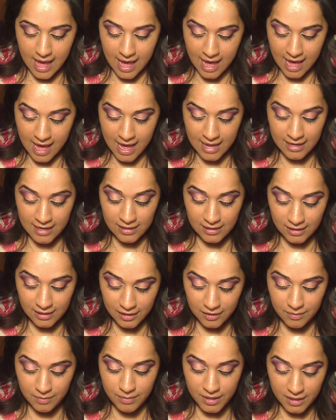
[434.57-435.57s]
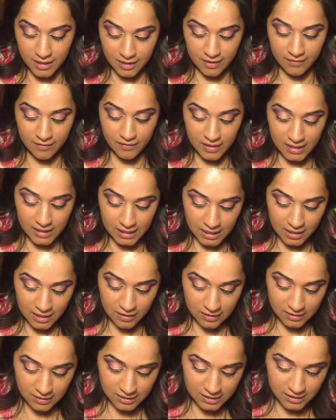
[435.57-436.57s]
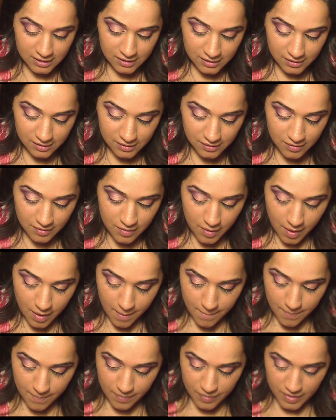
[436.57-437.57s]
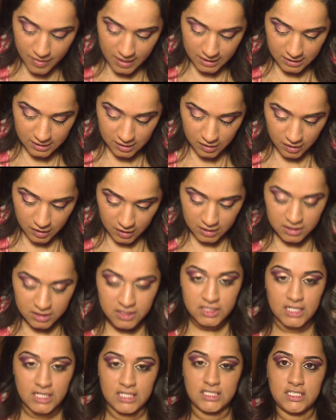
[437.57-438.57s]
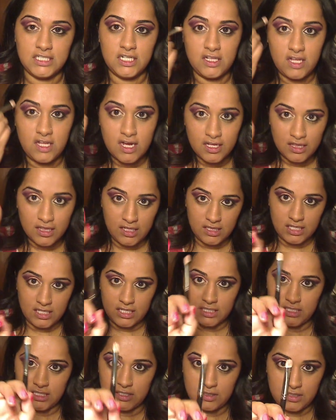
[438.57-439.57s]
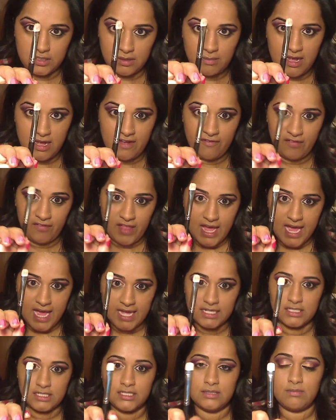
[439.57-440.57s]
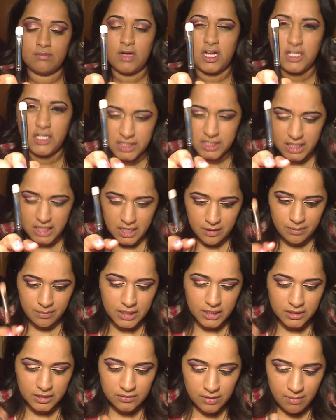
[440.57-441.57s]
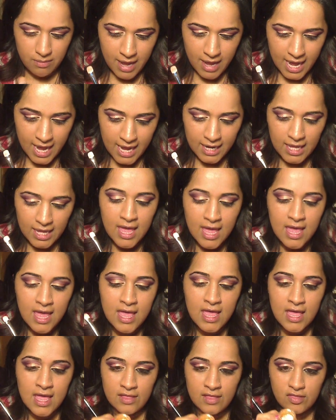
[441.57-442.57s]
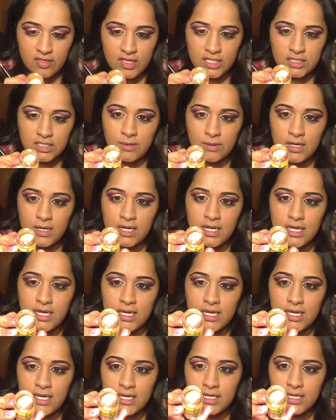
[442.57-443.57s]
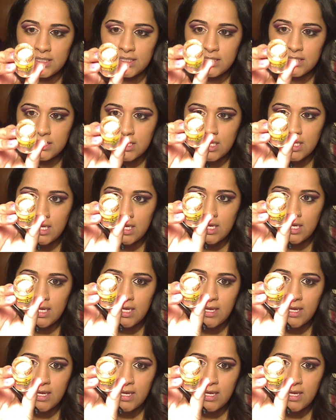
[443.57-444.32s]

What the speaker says: add a little bit of glitter to this look just along the lids using my flat small shader brush from MAC. This one is the